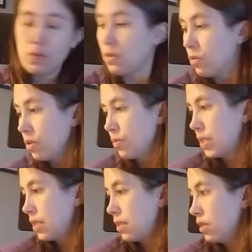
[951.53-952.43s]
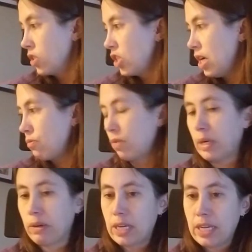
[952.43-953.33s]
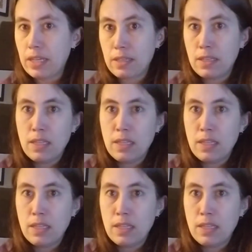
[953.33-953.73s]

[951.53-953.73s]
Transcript: Oh, there was a sunshot. Rarity,